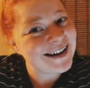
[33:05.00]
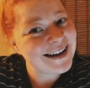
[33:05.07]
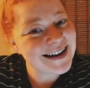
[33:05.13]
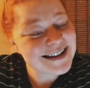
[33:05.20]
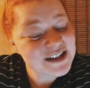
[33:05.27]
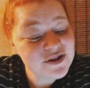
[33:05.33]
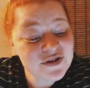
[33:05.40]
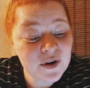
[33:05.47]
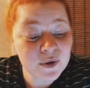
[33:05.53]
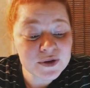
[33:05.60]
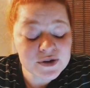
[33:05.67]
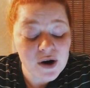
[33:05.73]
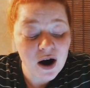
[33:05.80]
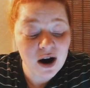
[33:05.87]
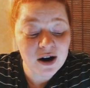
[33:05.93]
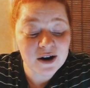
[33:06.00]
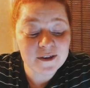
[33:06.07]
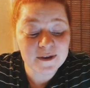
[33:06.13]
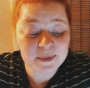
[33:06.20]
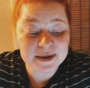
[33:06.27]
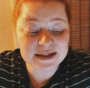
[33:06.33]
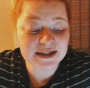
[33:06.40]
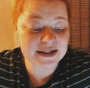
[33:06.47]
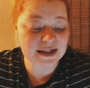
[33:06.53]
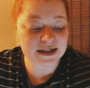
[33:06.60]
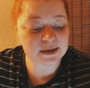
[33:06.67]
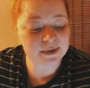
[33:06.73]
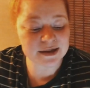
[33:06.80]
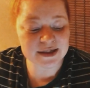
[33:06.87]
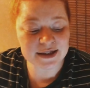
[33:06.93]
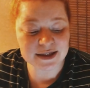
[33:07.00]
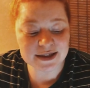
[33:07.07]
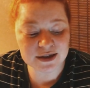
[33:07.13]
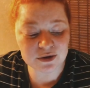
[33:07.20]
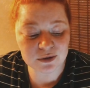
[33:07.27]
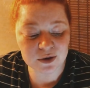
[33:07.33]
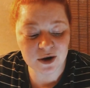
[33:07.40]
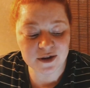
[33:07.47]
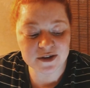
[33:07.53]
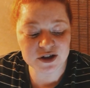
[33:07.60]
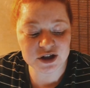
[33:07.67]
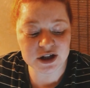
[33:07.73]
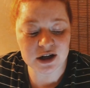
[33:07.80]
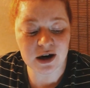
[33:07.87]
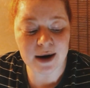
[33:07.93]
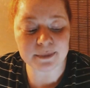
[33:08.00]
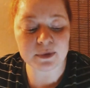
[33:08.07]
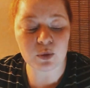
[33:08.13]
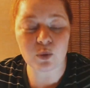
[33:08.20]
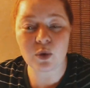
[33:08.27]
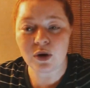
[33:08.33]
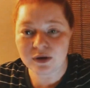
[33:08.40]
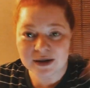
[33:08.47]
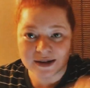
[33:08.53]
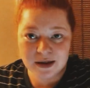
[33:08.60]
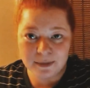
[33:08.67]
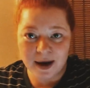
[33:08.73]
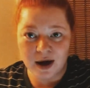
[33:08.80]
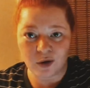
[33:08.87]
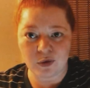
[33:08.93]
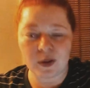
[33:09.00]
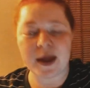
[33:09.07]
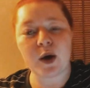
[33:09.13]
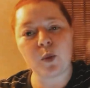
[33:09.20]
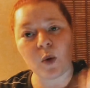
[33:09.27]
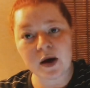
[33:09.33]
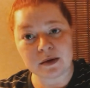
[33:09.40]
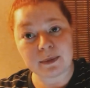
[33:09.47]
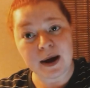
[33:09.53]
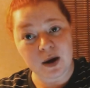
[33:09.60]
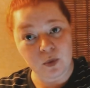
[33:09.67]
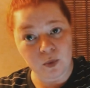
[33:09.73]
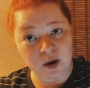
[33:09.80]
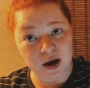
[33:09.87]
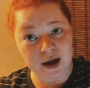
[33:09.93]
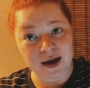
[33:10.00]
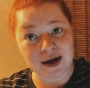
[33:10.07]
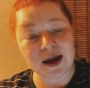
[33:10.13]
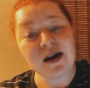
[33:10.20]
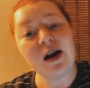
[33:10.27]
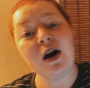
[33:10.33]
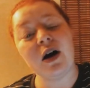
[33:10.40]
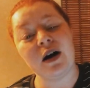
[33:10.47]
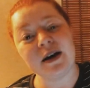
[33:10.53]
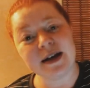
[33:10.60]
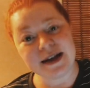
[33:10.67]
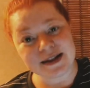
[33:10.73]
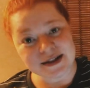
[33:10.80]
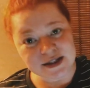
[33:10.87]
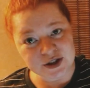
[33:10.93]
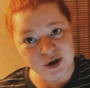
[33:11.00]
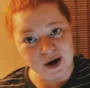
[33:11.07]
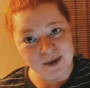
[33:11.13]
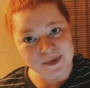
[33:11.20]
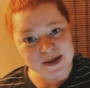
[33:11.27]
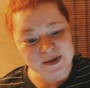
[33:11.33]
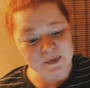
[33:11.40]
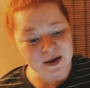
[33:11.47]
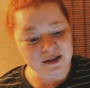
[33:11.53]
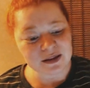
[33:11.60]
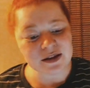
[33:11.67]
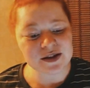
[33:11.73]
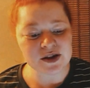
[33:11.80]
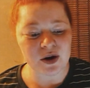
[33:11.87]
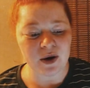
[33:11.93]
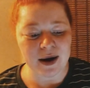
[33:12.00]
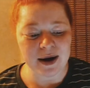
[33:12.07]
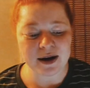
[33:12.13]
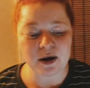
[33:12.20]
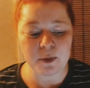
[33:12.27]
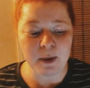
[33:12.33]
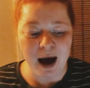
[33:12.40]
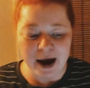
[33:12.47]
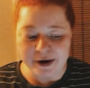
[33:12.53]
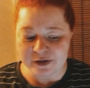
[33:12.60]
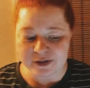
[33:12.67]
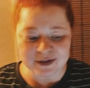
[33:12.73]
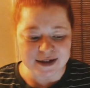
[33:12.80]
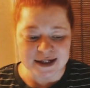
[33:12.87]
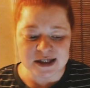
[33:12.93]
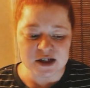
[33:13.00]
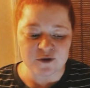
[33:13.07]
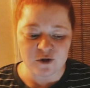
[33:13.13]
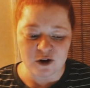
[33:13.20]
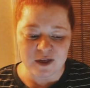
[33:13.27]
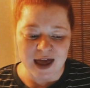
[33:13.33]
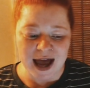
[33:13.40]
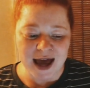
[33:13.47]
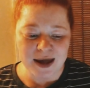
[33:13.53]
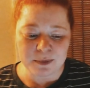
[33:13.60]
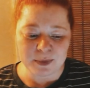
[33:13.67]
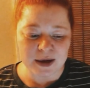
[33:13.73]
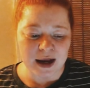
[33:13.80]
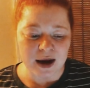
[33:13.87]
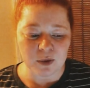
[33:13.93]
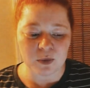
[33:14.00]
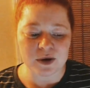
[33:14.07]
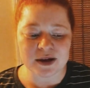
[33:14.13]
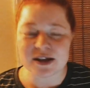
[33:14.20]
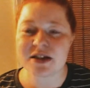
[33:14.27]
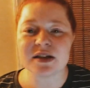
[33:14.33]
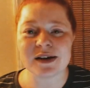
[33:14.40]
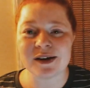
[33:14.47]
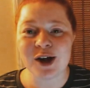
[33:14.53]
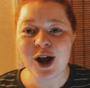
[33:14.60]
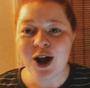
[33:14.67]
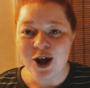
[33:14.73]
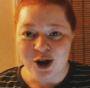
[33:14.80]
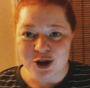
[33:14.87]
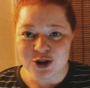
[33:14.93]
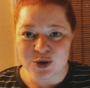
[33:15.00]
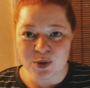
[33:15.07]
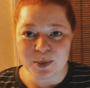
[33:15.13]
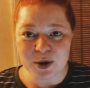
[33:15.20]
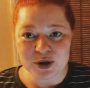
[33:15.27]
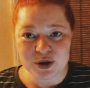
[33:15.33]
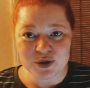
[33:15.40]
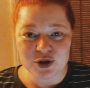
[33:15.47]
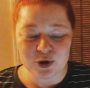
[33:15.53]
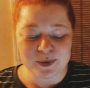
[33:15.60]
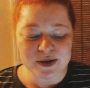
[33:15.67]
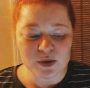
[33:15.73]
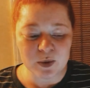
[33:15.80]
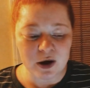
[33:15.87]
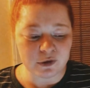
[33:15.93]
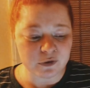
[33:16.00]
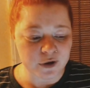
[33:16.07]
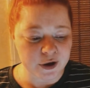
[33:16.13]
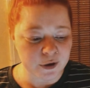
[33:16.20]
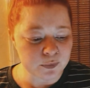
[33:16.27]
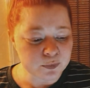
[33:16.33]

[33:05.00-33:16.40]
So those are the business expenses I didn't regret this year. I'm rolling them out like one by one on Instagram this month. So I compiled the list for that, but I wanted to do them on YouTube as well for you.